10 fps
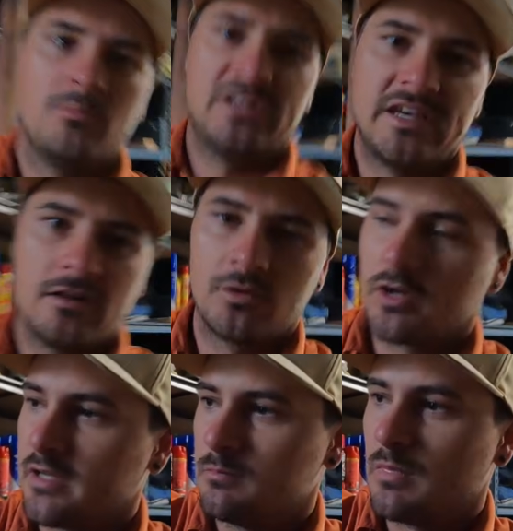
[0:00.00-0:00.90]
But then I've got
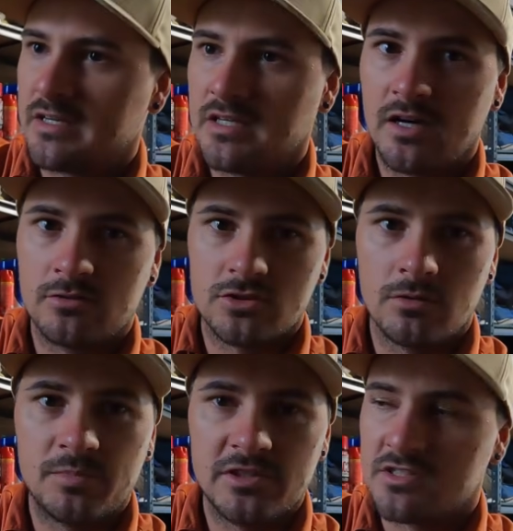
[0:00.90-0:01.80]
to get a mud guard on
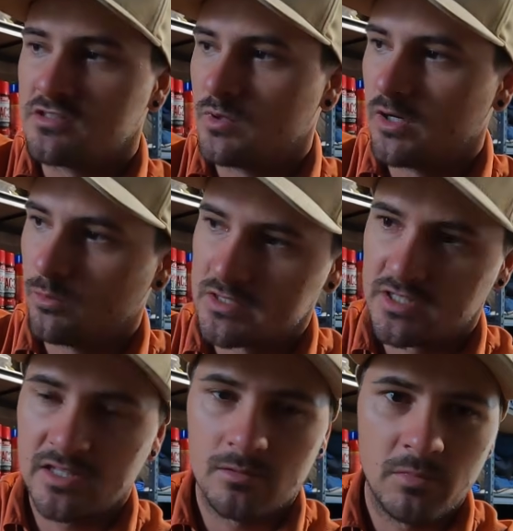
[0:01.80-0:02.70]
top of this as well. Once
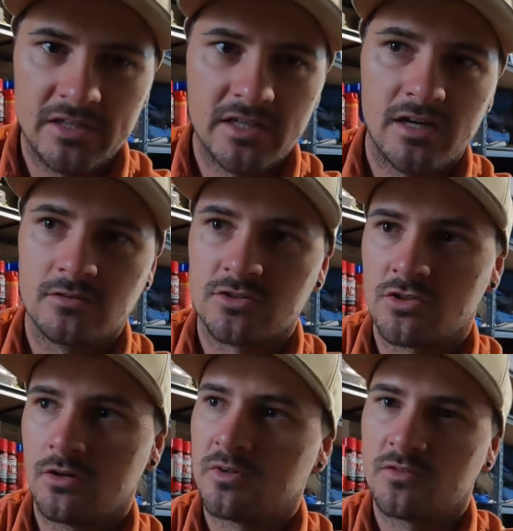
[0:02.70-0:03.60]
I get the mud guard on
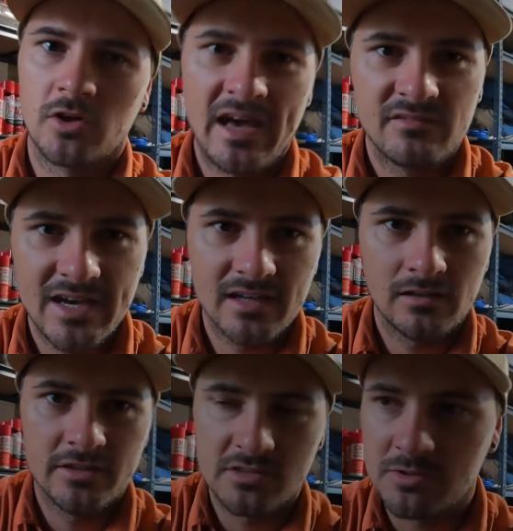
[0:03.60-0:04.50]
top, I've got to have that
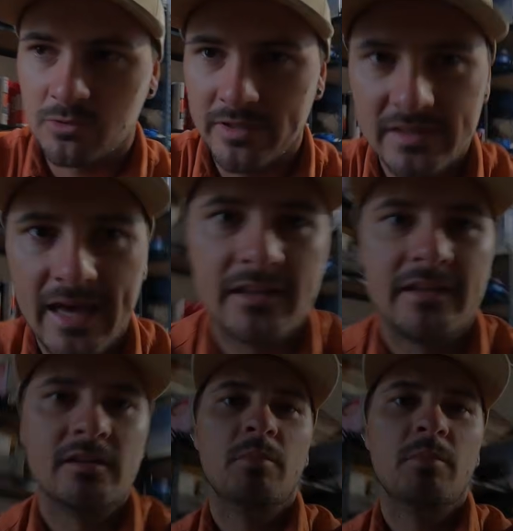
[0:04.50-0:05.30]
clearance between that and the